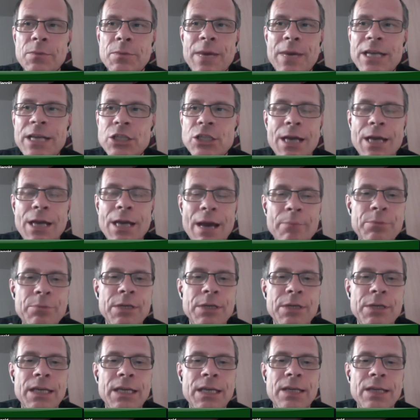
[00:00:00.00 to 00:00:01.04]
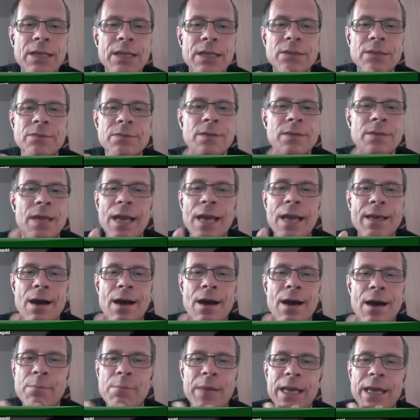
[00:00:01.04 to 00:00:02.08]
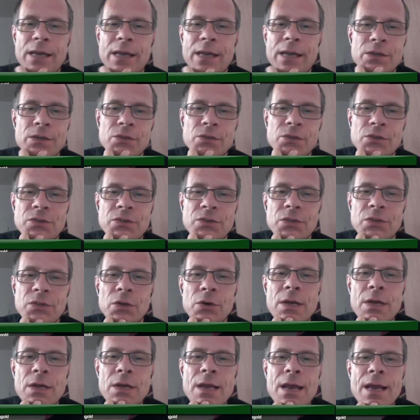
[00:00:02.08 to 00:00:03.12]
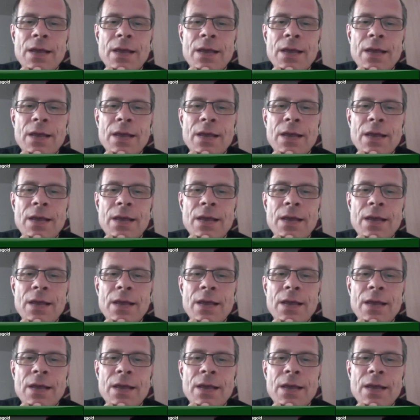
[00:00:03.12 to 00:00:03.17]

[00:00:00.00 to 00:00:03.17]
major companies like car makers or so,